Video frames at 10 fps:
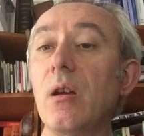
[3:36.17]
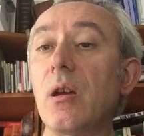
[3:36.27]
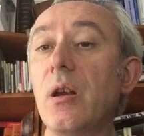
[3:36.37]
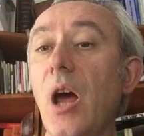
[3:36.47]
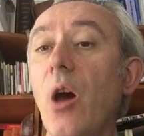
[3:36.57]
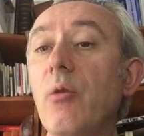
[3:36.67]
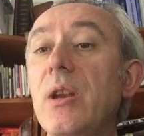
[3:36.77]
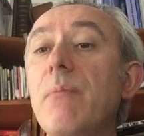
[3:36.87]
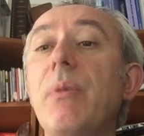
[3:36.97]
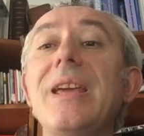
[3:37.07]
can
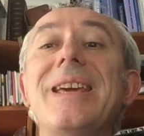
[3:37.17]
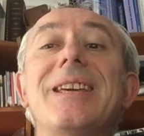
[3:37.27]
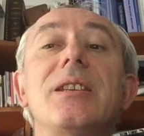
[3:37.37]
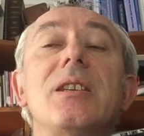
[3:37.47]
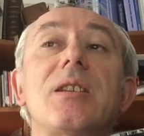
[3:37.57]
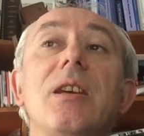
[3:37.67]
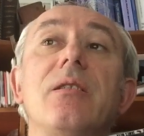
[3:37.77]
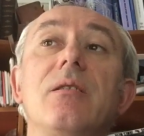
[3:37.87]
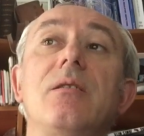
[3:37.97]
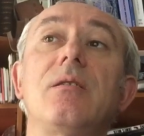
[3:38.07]
only be
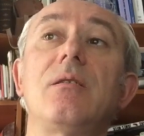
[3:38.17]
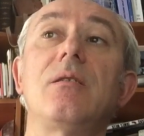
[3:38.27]
considered